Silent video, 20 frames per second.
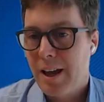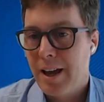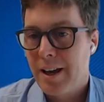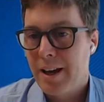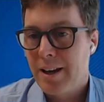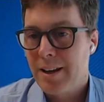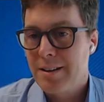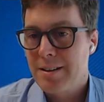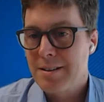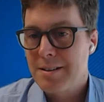
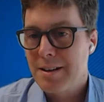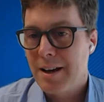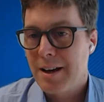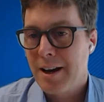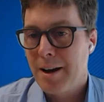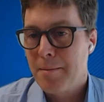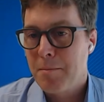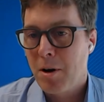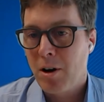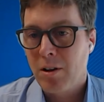And
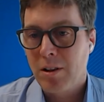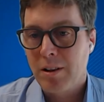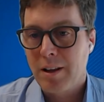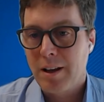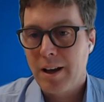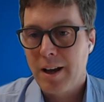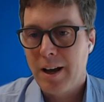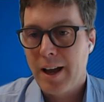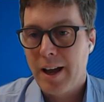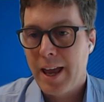I'll
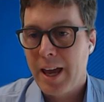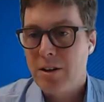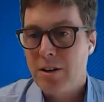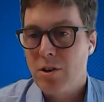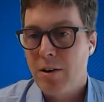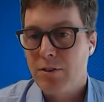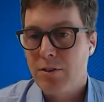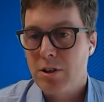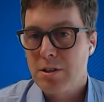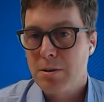
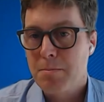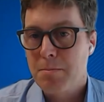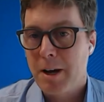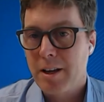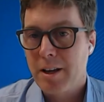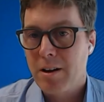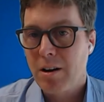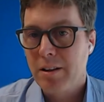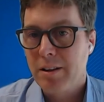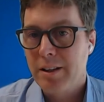hand over to my
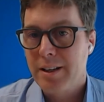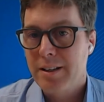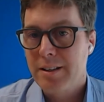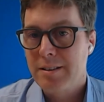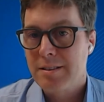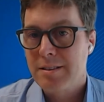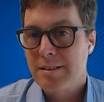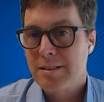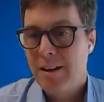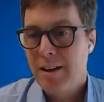
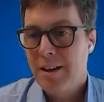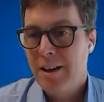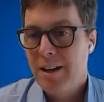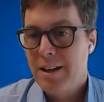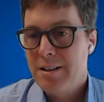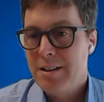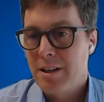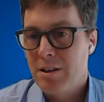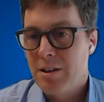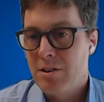colleagues
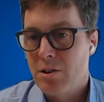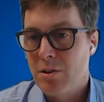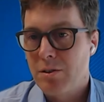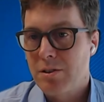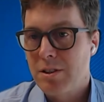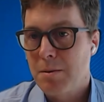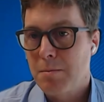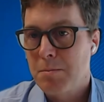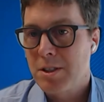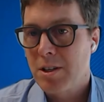to
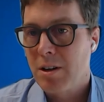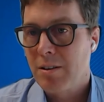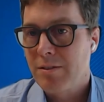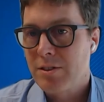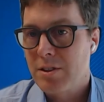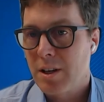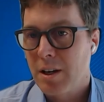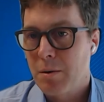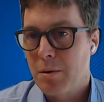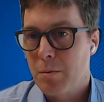introduce
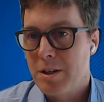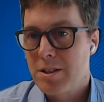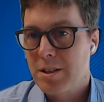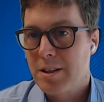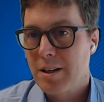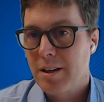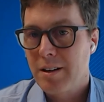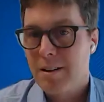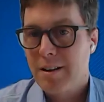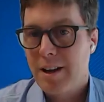themselves,
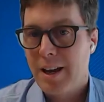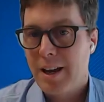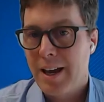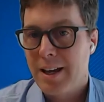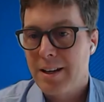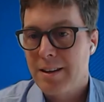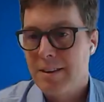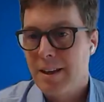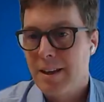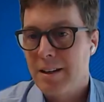Ritika
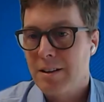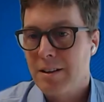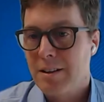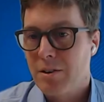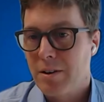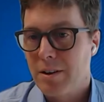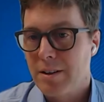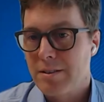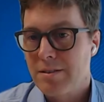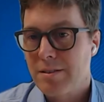and then
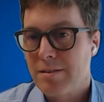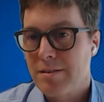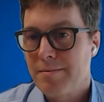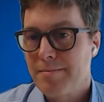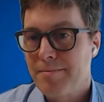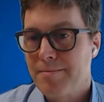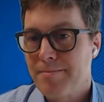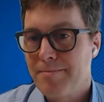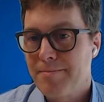Chris.